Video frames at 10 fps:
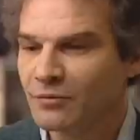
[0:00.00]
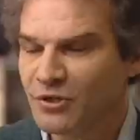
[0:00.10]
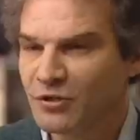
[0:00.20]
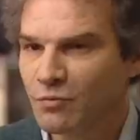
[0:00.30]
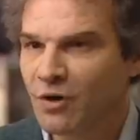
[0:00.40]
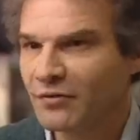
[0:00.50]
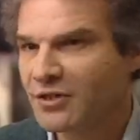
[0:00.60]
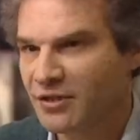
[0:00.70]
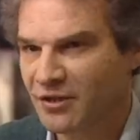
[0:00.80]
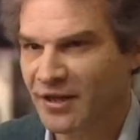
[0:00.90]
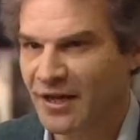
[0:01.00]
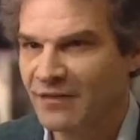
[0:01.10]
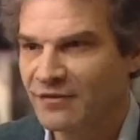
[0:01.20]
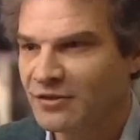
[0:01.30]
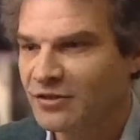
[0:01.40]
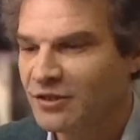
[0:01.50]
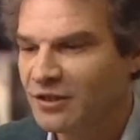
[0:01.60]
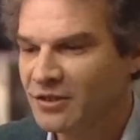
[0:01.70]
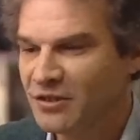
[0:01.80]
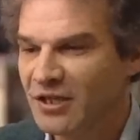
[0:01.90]
which is one reason that they haven't
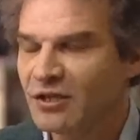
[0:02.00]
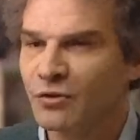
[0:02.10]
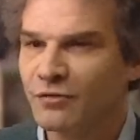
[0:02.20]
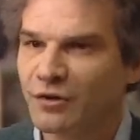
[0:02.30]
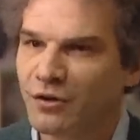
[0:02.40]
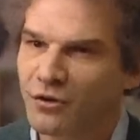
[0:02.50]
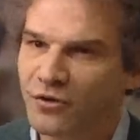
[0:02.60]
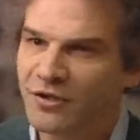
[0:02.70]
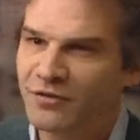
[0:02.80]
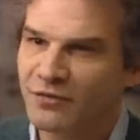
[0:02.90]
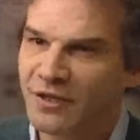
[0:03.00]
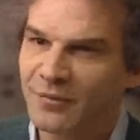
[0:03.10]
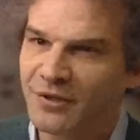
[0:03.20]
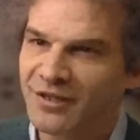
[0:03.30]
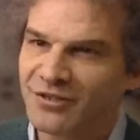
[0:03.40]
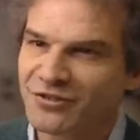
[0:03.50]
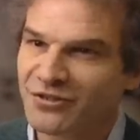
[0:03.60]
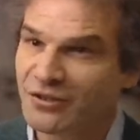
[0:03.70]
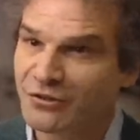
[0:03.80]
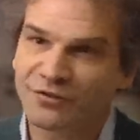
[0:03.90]
taken over all the different applications that
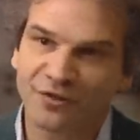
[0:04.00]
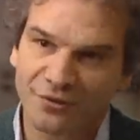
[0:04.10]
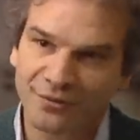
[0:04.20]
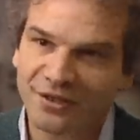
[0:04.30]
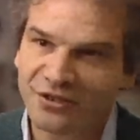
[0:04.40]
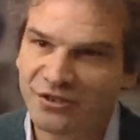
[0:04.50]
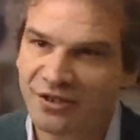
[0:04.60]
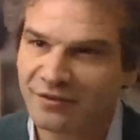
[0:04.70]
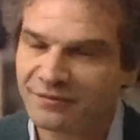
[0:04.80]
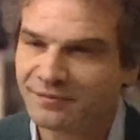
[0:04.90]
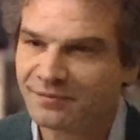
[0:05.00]
they could have otherwise done.